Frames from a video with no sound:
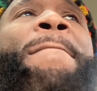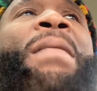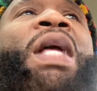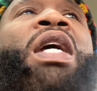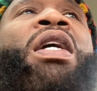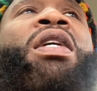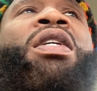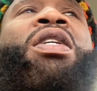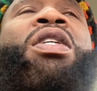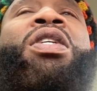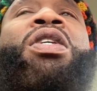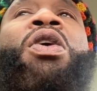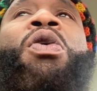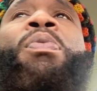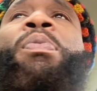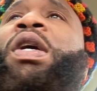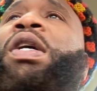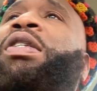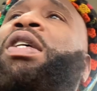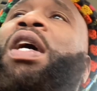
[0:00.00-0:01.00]
There's so
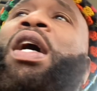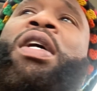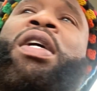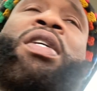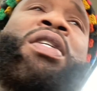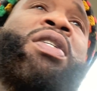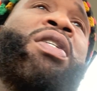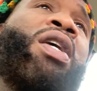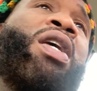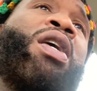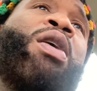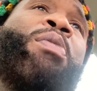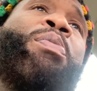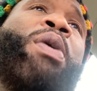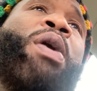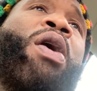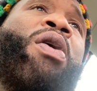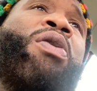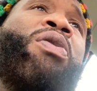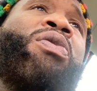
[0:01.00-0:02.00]
much I could say
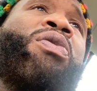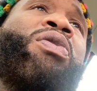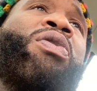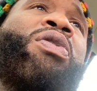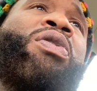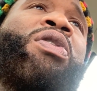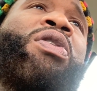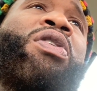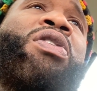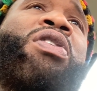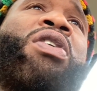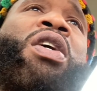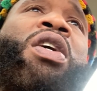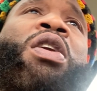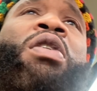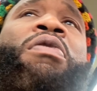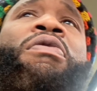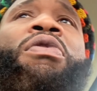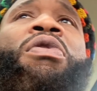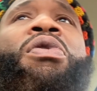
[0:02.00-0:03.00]
about this
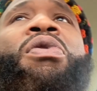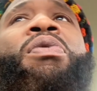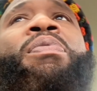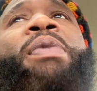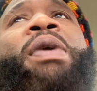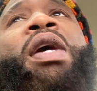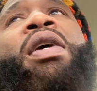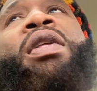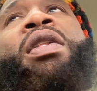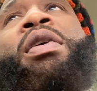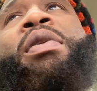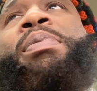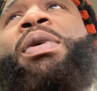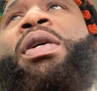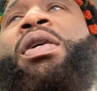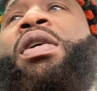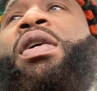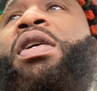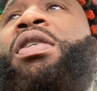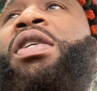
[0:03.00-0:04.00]
interview, mainly
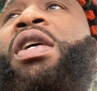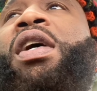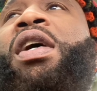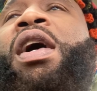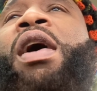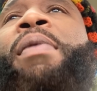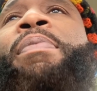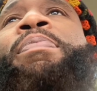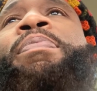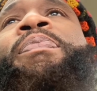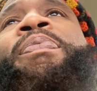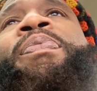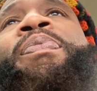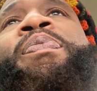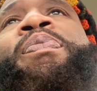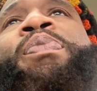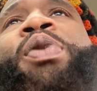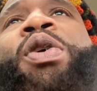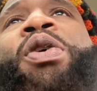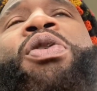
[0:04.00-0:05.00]
because I got
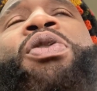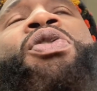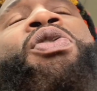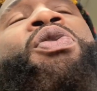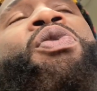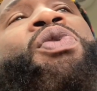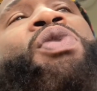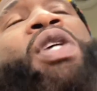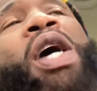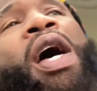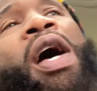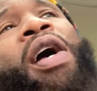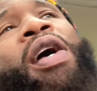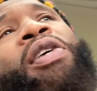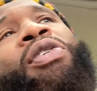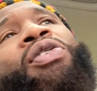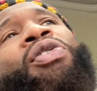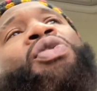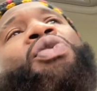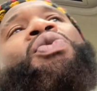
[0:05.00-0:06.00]
personal
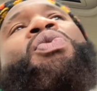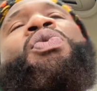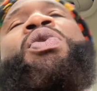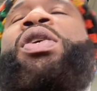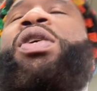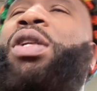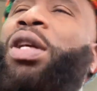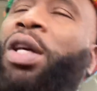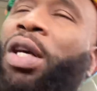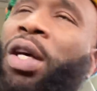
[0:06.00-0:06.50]
ties to it.